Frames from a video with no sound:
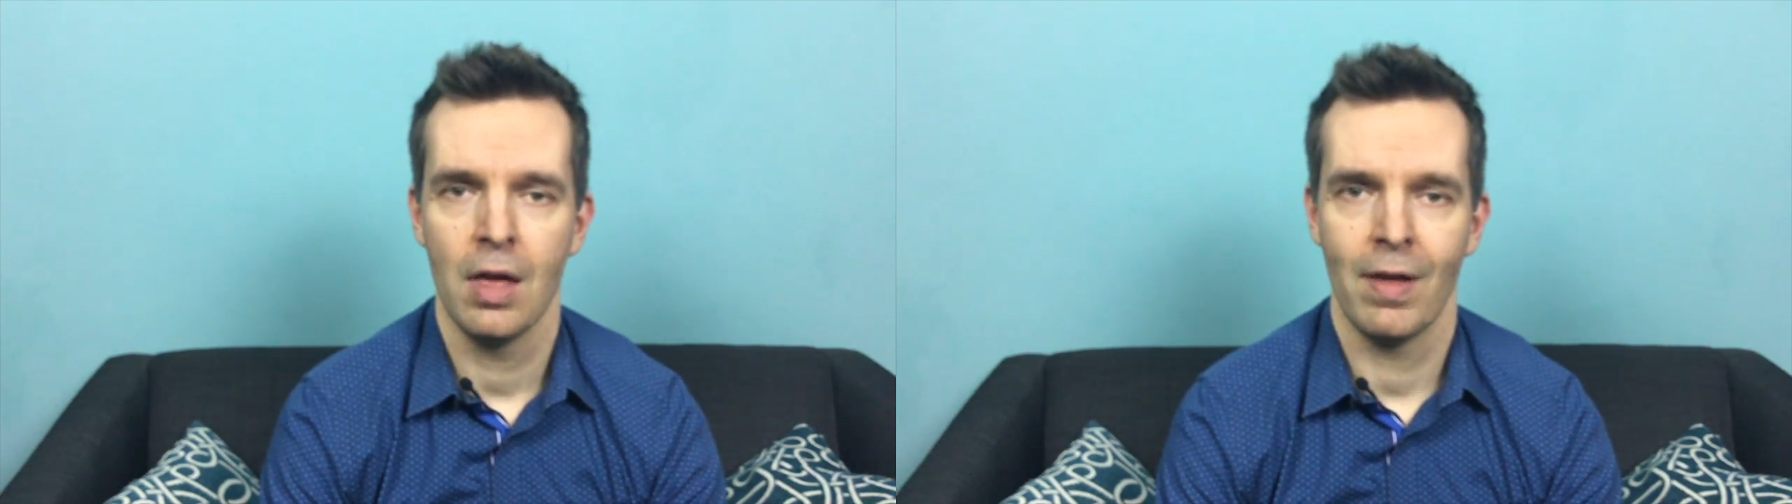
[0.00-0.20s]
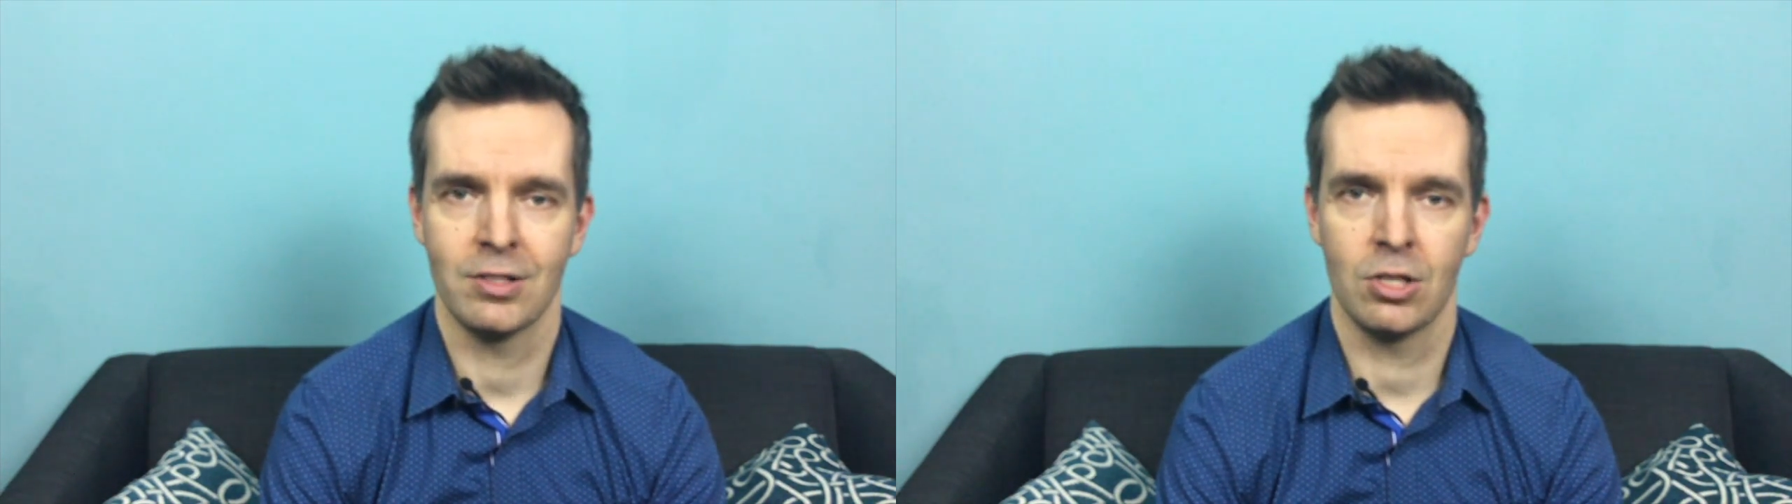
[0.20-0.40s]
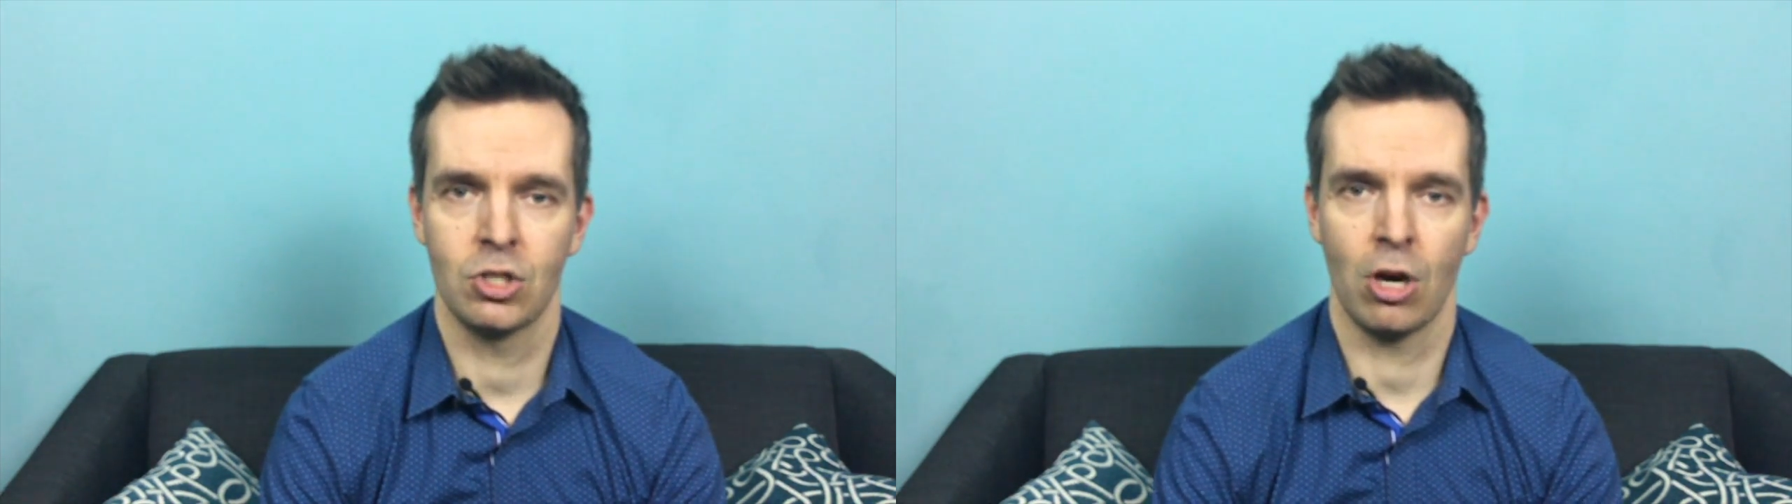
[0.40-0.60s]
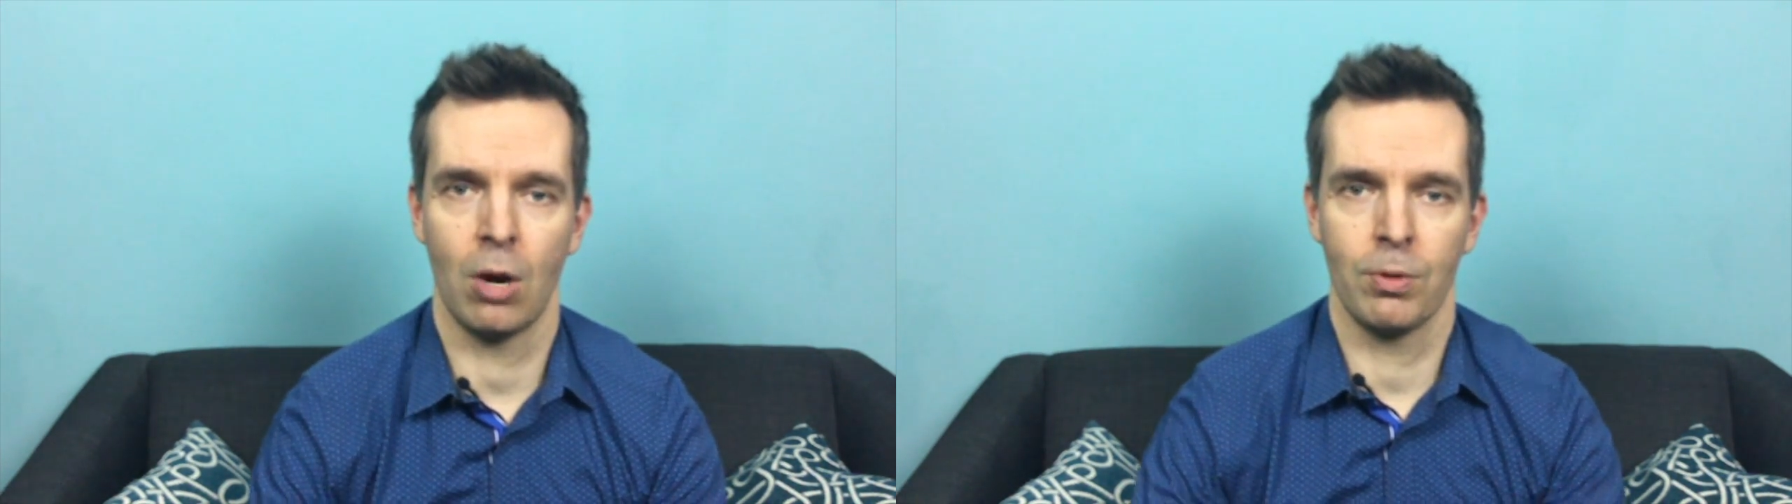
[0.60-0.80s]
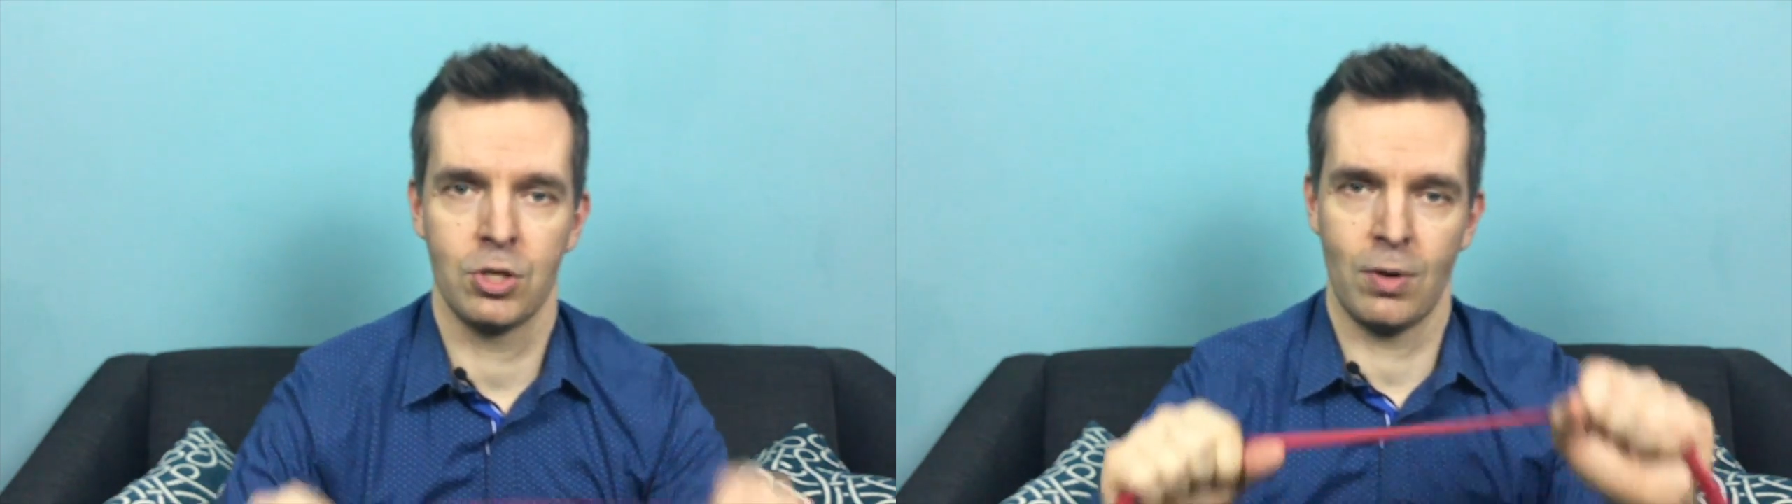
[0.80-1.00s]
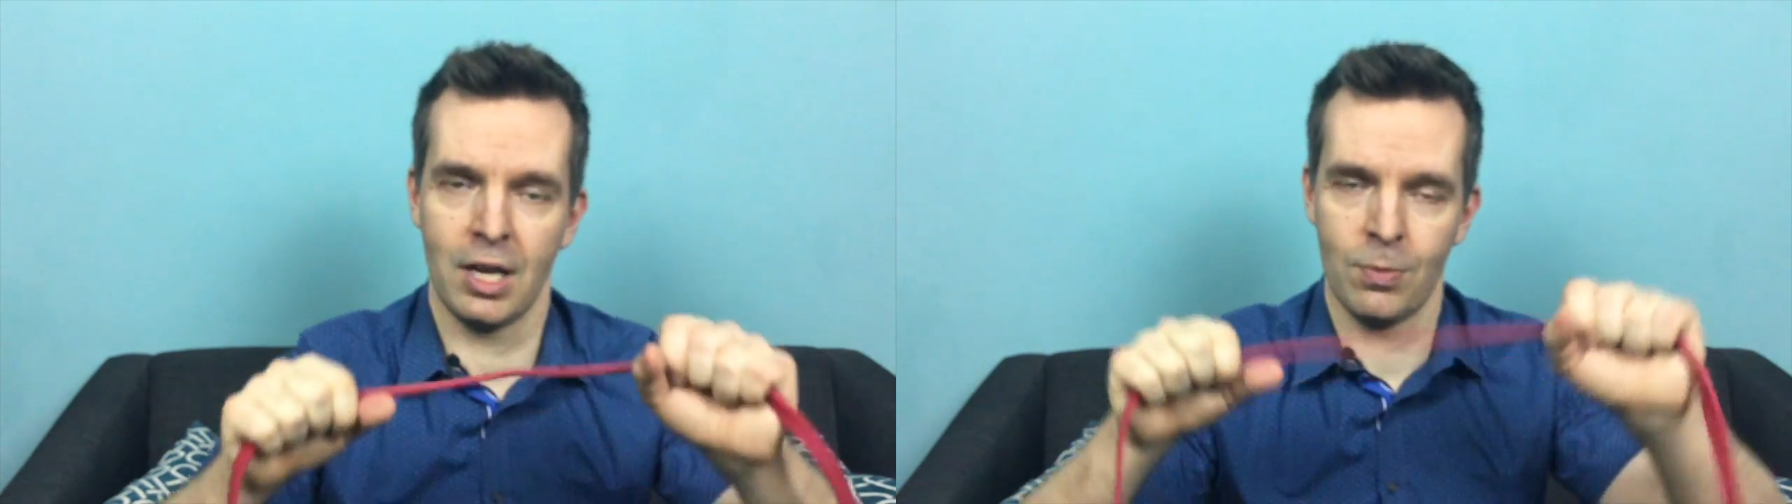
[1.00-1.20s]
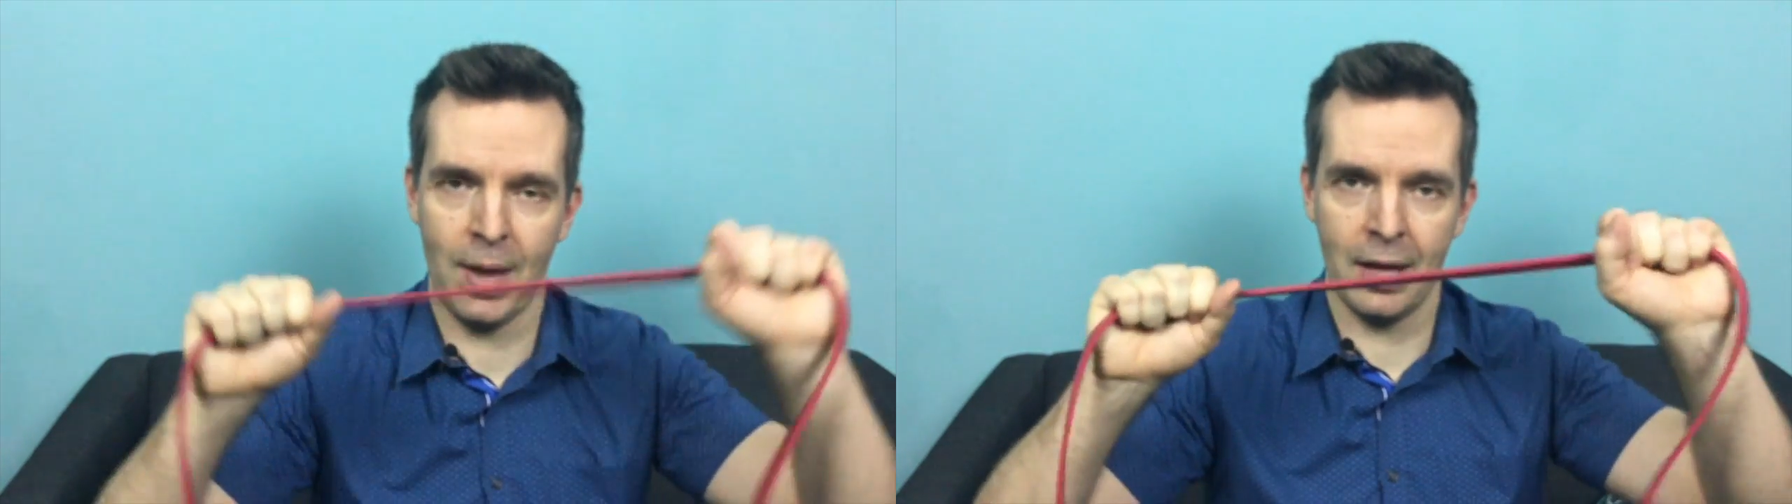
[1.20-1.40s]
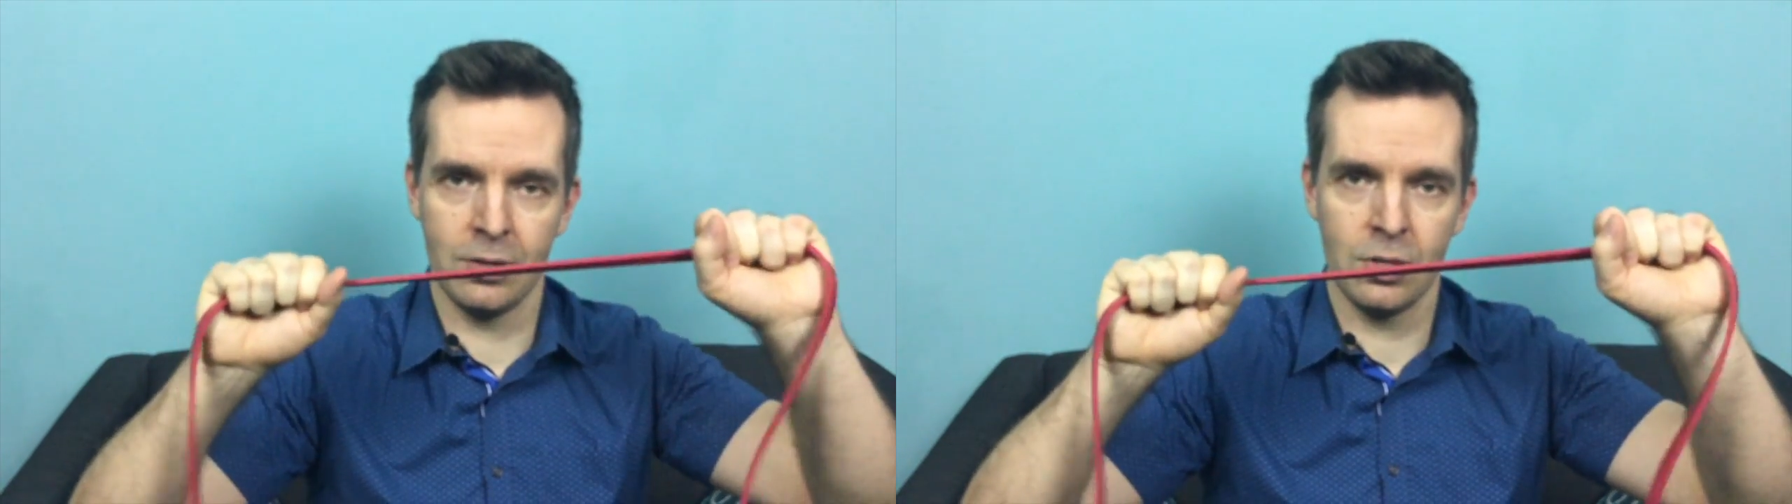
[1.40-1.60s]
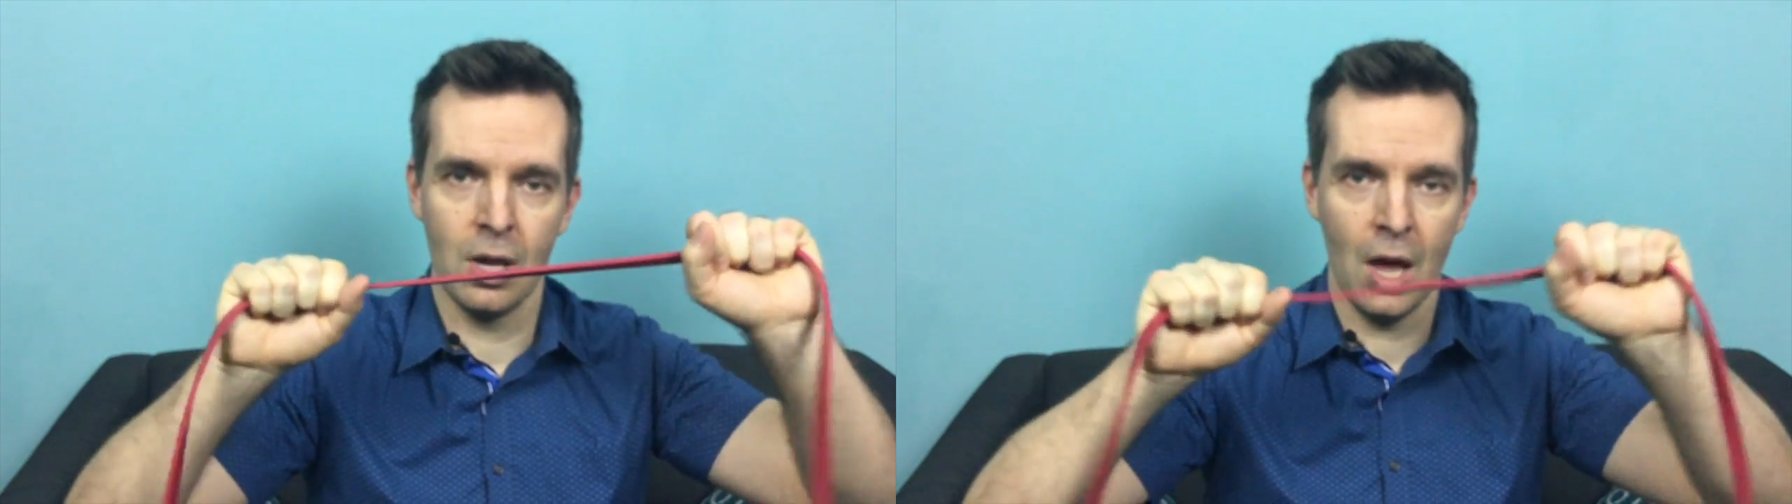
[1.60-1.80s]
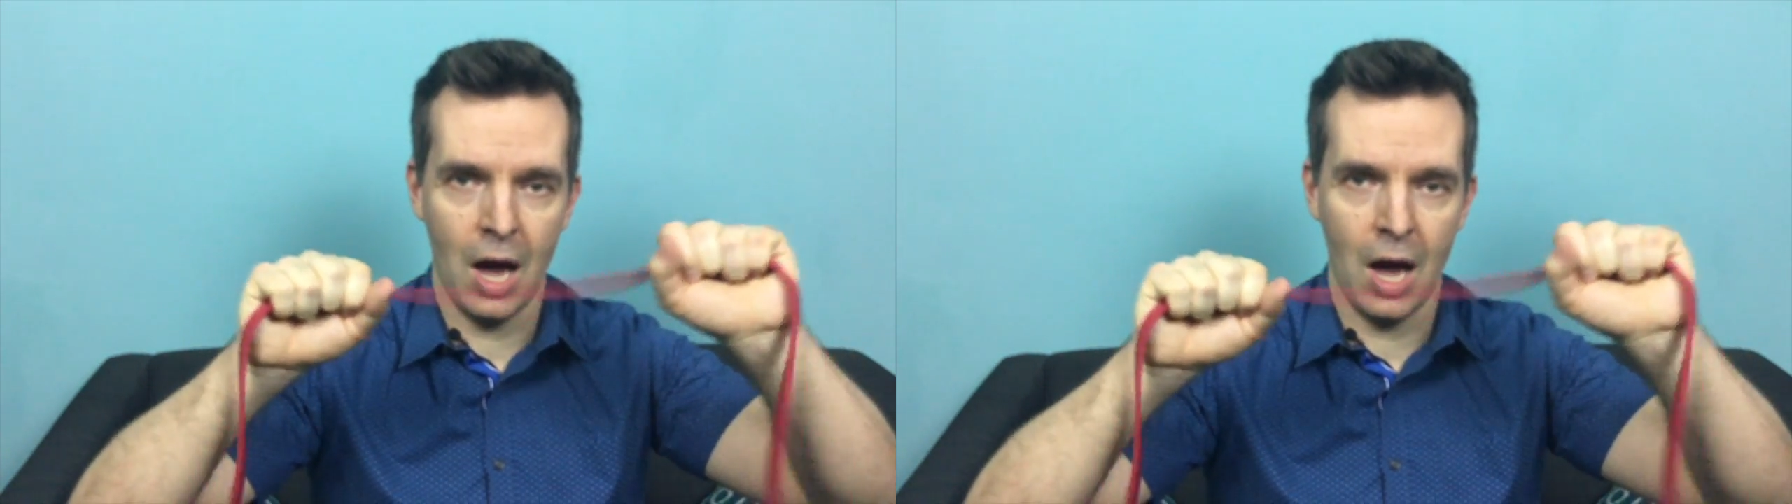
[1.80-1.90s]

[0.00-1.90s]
That's a start with strength bands.